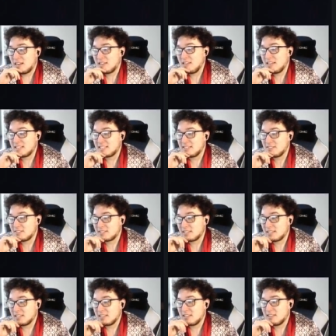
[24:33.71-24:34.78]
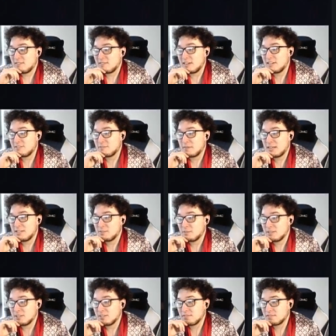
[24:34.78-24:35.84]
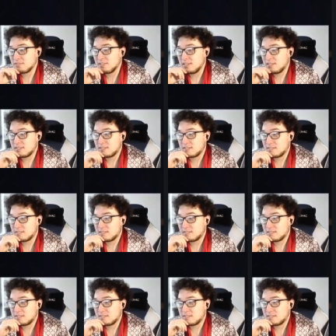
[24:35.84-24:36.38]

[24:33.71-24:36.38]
think it's interesting. Range from Ench went over it.